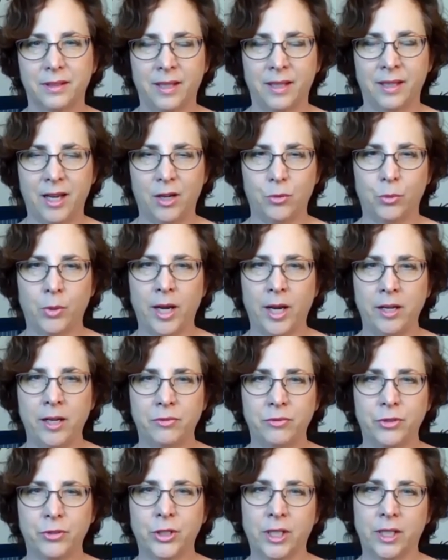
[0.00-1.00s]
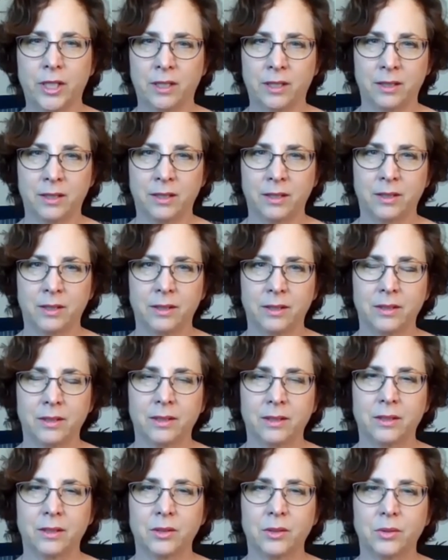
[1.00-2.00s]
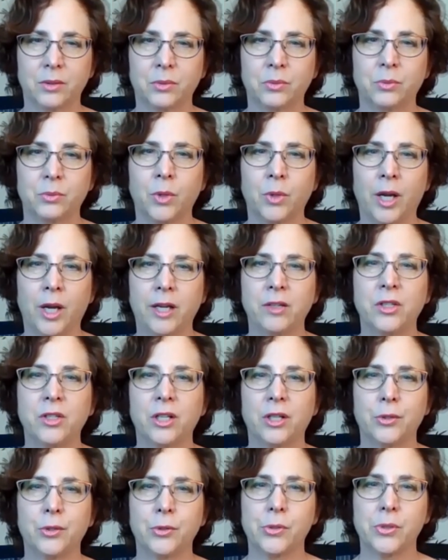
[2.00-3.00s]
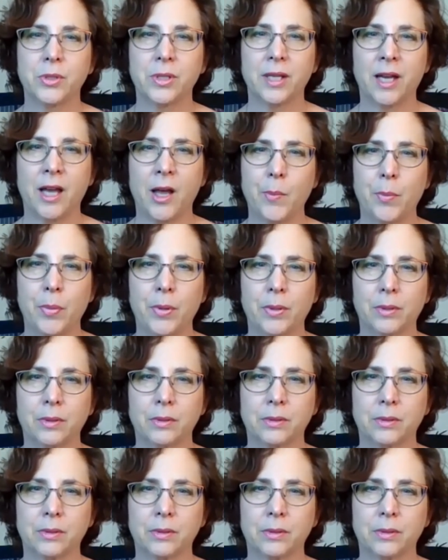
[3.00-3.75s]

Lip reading: Now right foot, right toes up.